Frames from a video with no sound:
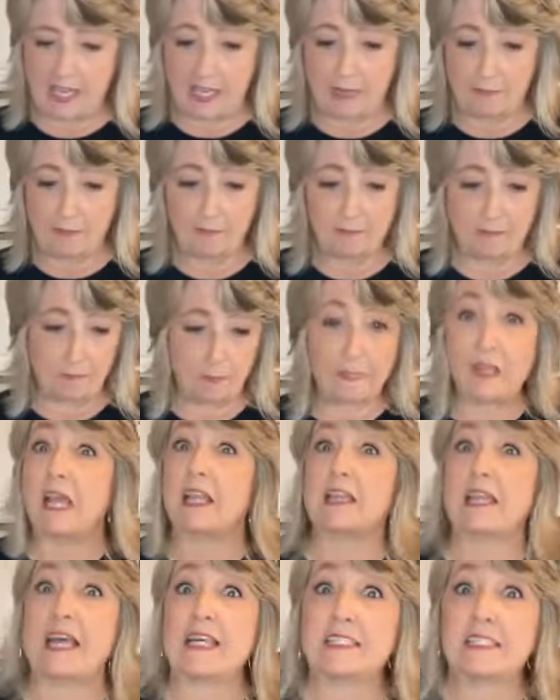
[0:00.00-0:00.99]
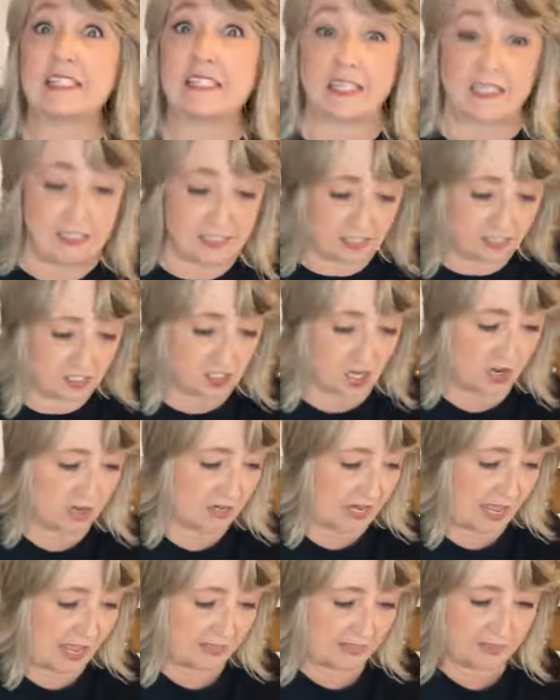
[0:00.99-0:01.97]
um, let's
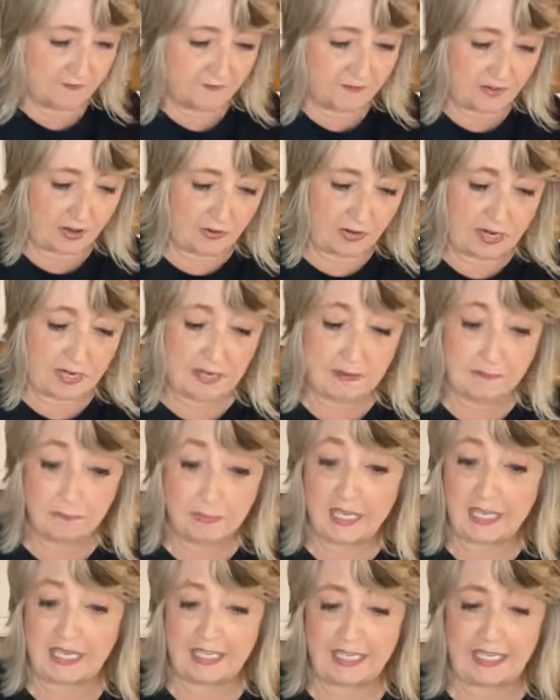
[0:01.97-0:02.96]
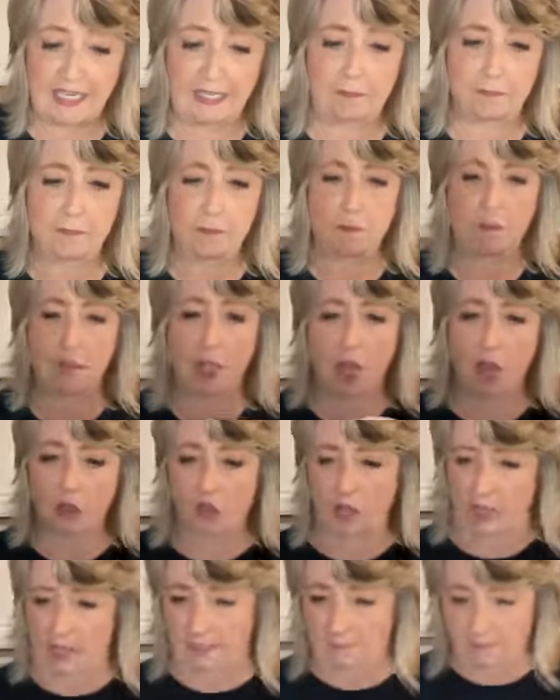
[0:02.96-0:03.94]
start at the very beginning.
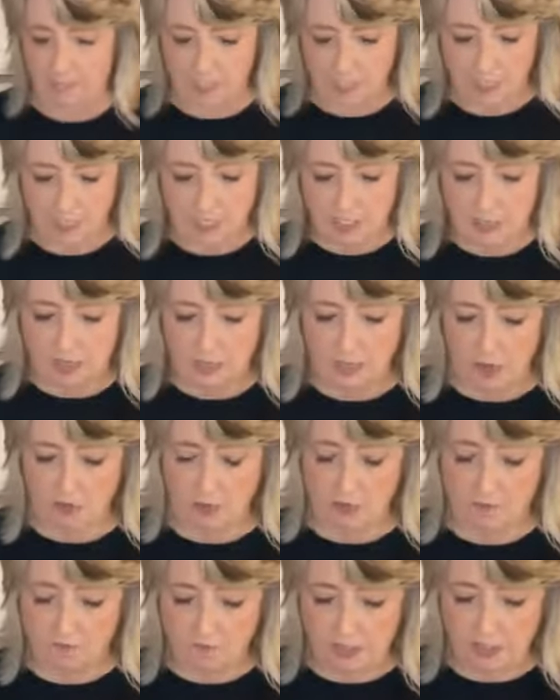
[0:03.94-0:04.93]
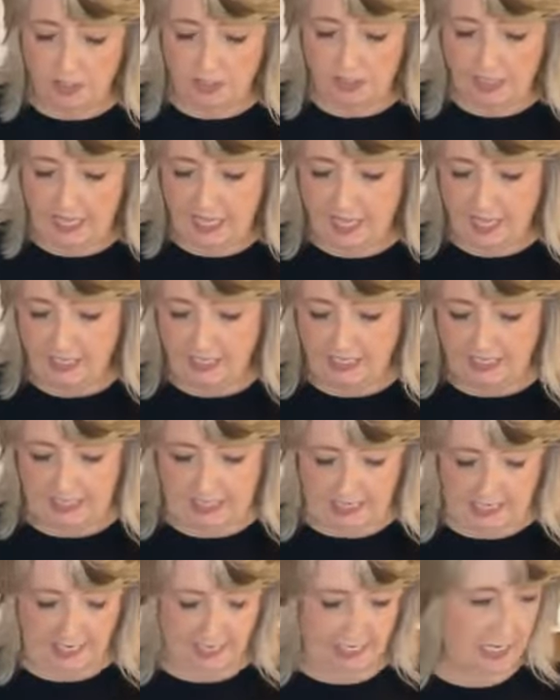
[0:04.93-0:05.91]
Okay, so the first thing I
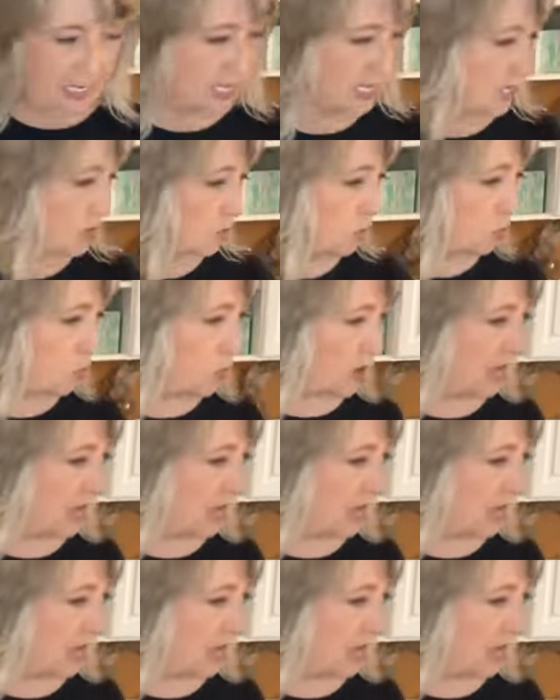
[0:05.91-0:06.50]
did